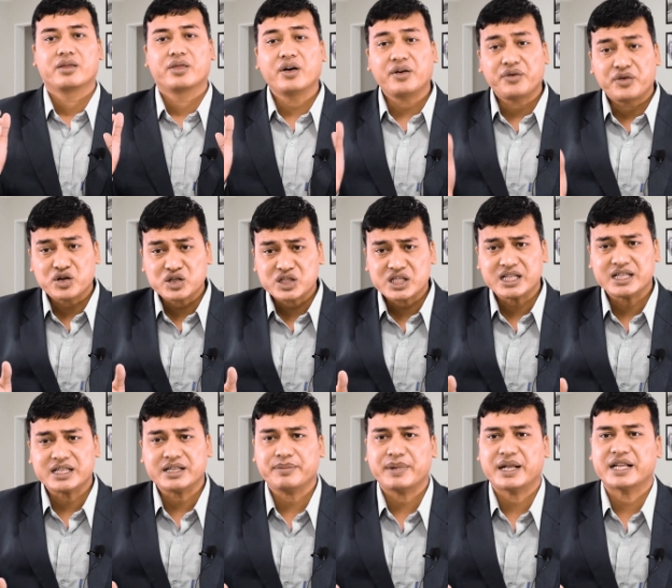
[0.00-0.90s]
The
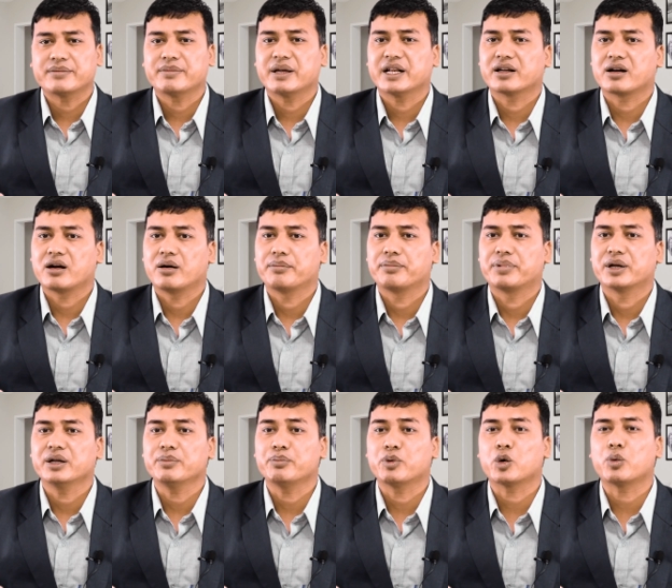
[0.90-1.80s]
facility management
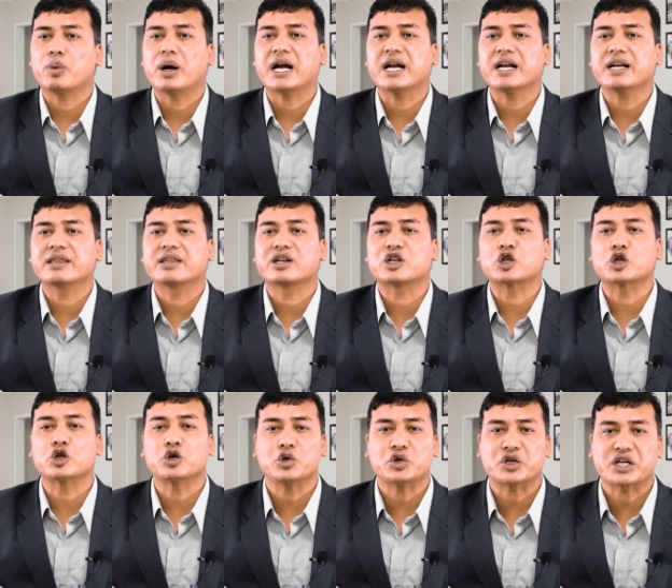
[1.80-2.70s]
company provide the
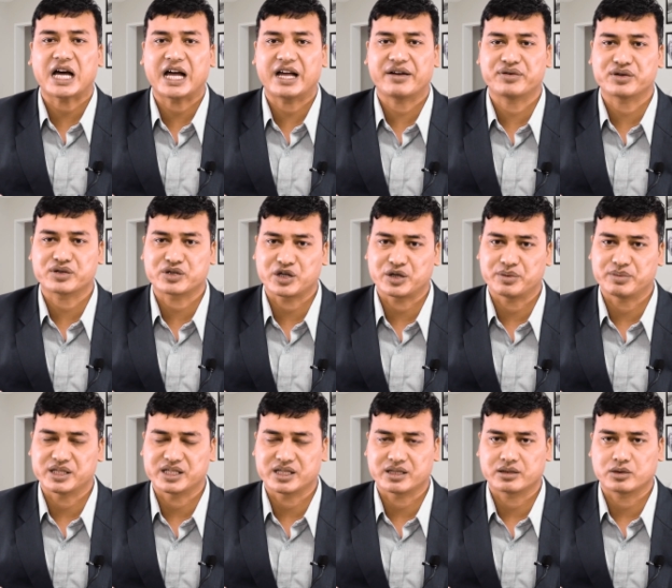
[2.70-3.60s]
two type of
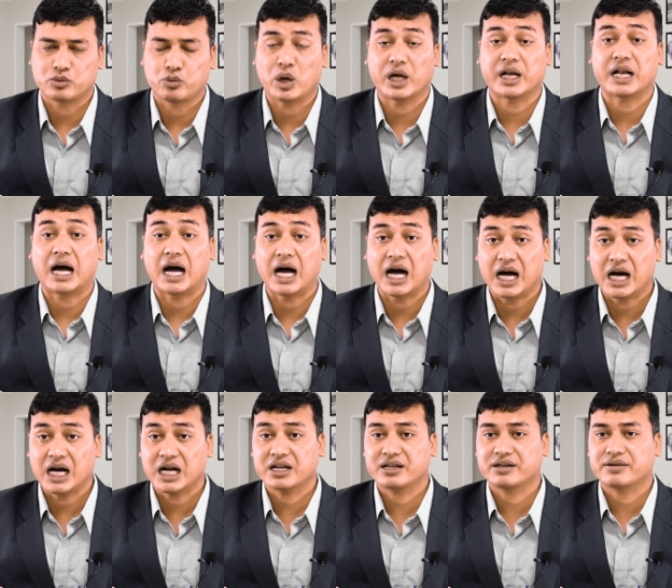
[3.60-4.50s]
services. One
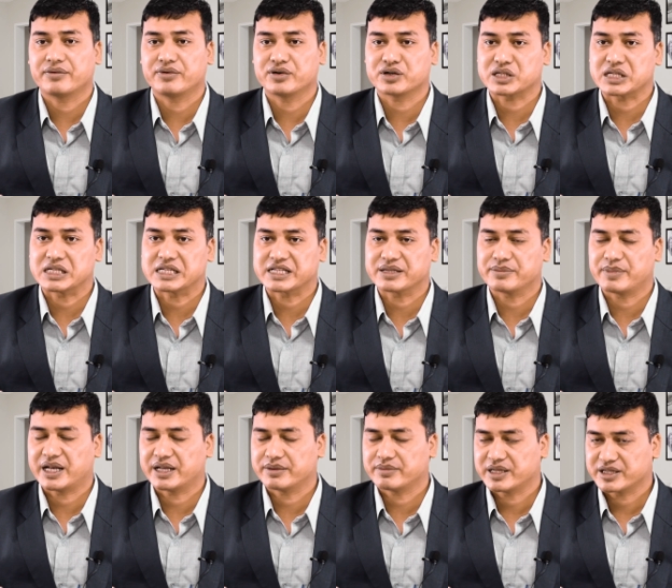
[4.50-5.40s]
hard facility
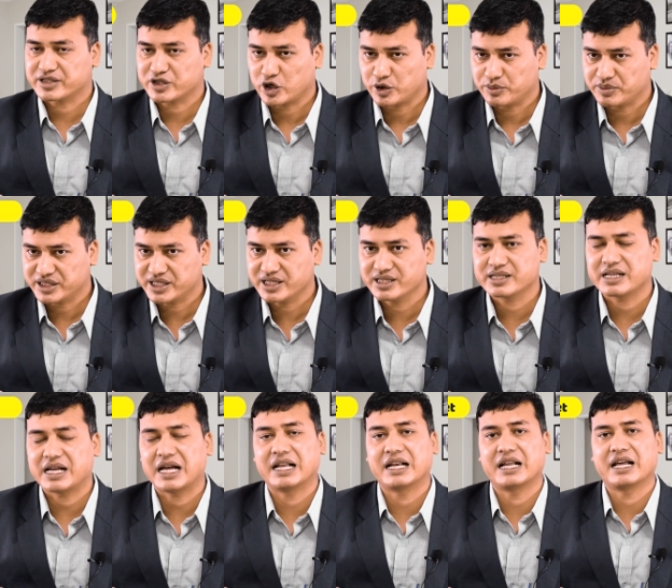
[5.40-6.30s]
management services
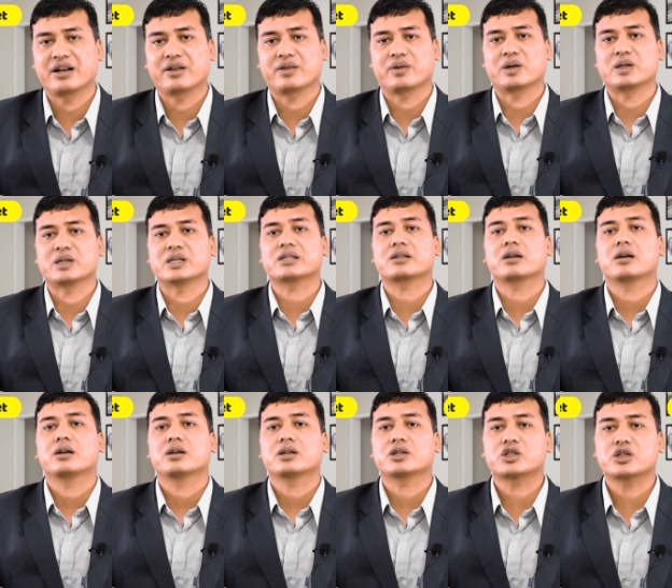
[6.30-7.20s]
and another is
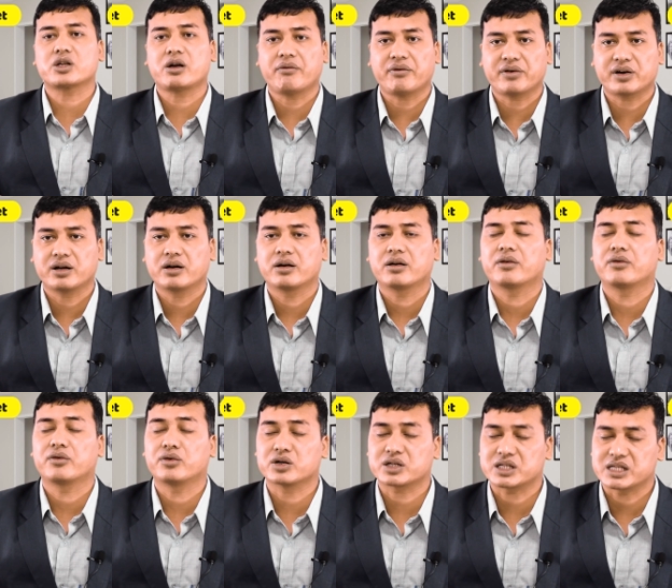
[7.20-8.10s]
soft
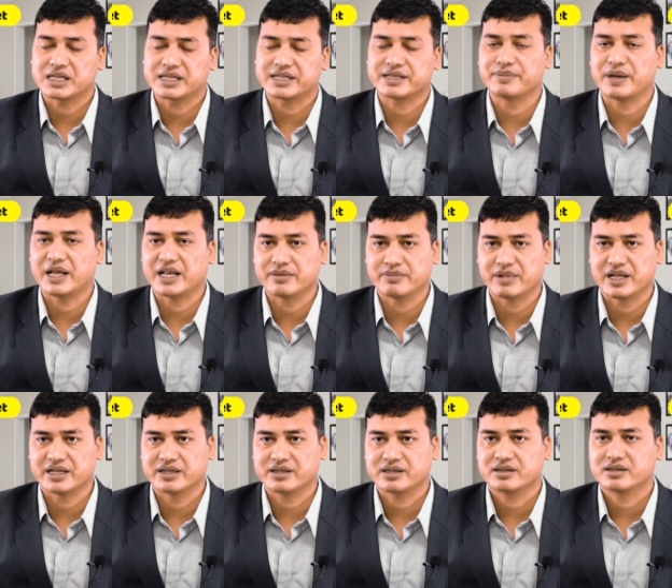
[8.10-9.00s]
facility
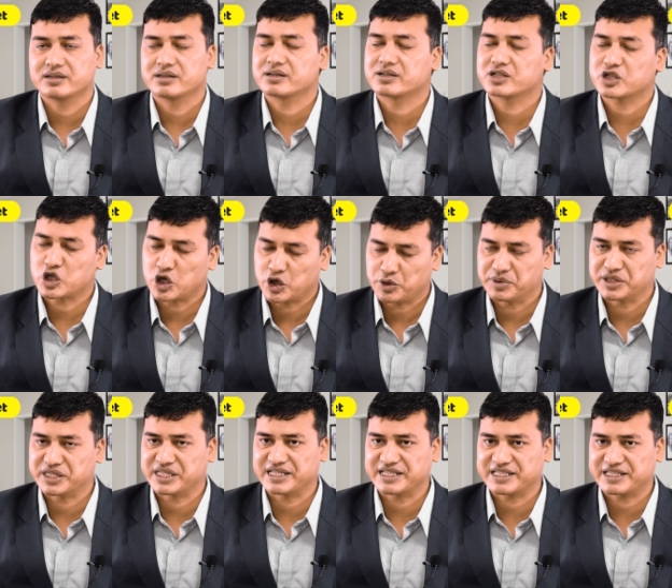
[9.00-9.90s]
management
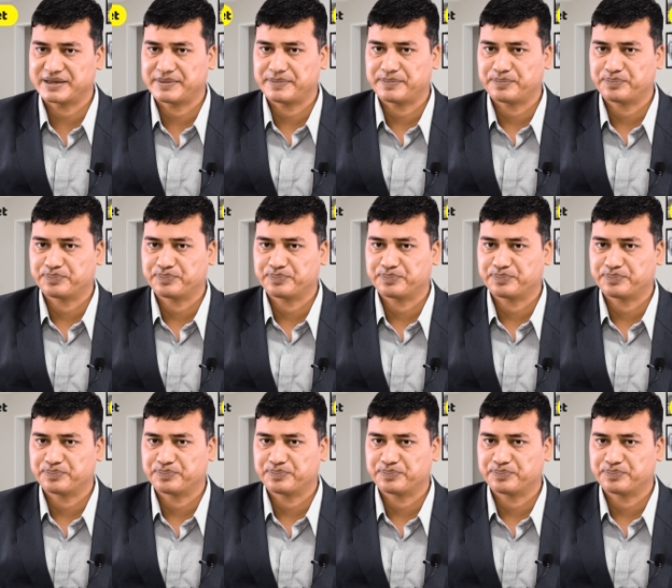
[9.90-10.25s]
services.